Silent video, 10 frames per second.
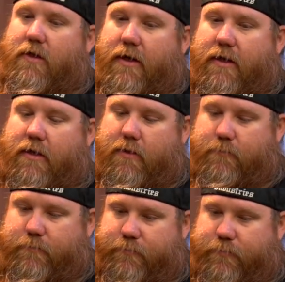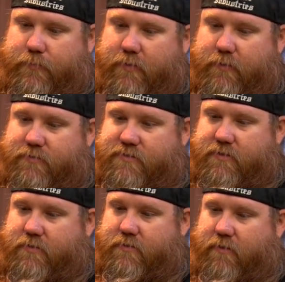Um, it was a,
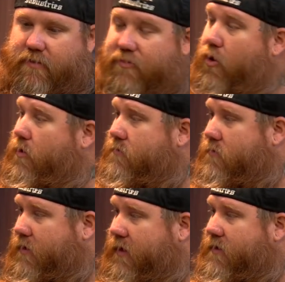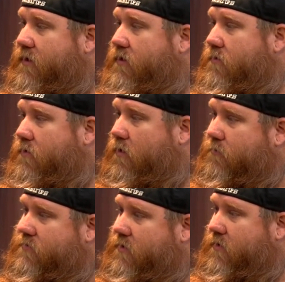a, thought, an idea, and all
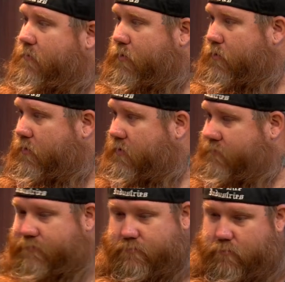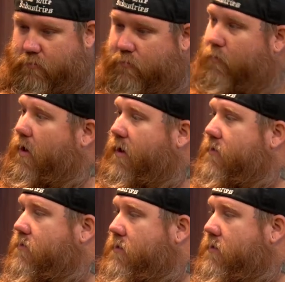of a sudden it blew off worldwide.